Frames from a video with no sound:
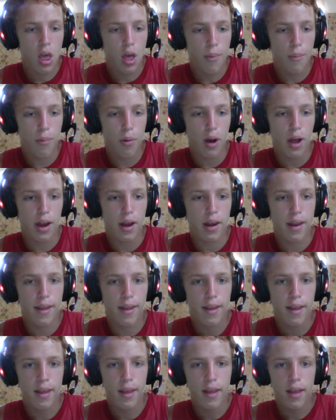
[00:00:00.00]
But
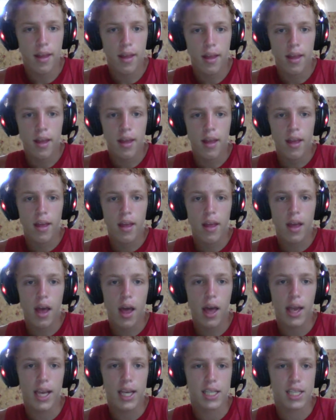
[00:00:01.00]

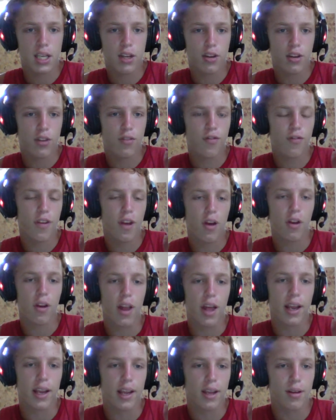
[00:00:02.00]
I guess he just felt
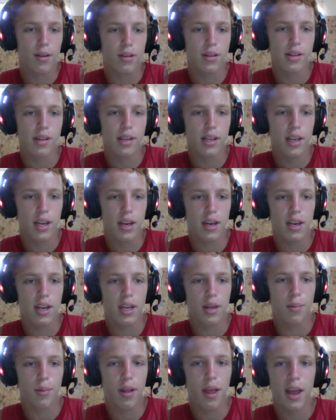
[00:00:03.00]
like he didn't
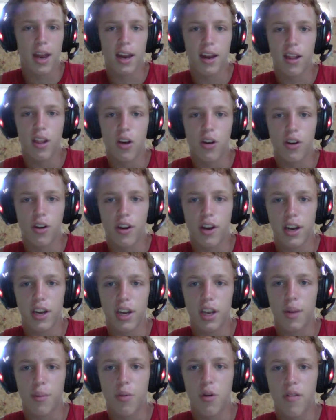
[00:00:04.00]
need to play any longer, he
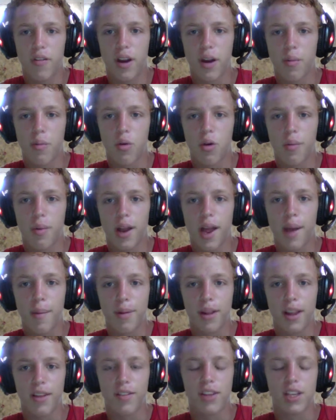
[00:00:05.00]
didn't improve anymore. But I
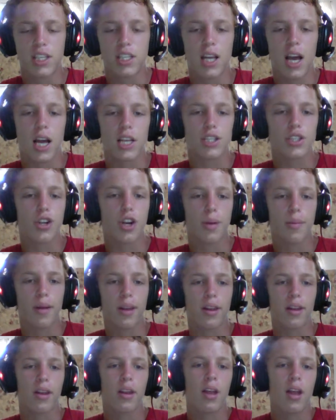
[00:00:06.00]
believe these guys could have
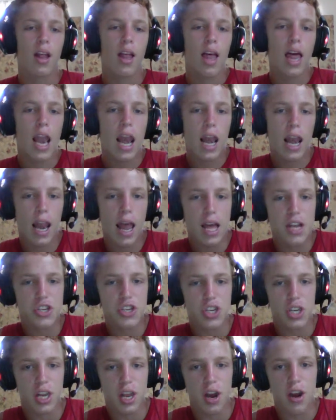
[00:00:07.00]
been
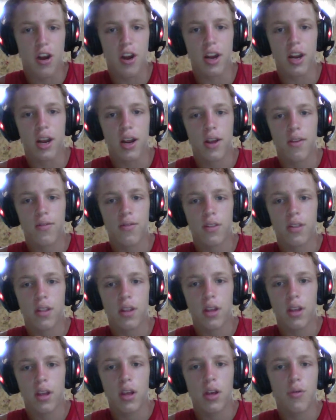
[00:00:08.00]
legendary,
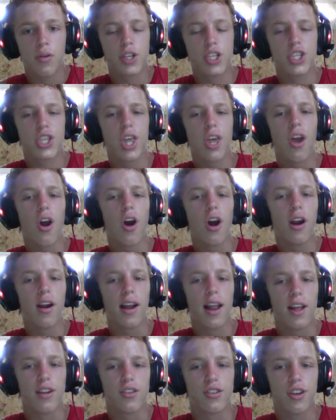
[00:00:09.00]
which they are
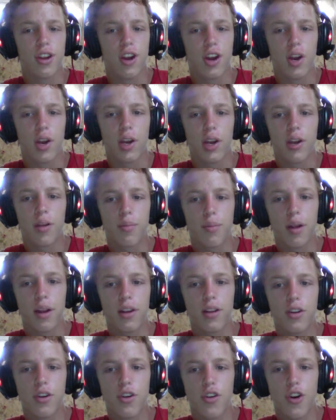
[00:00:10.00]
legendary, but
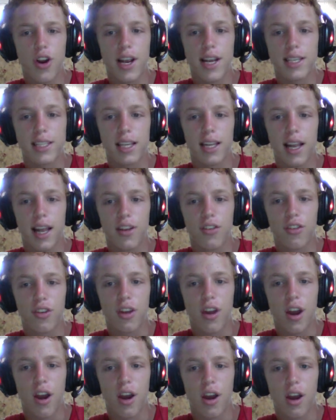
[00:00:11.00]
crazy
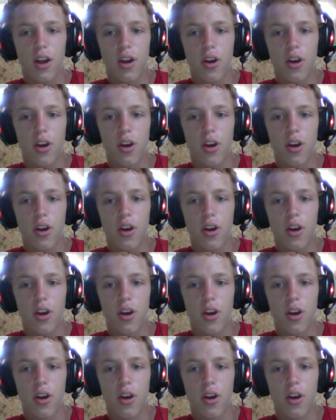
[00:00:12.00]
legendary.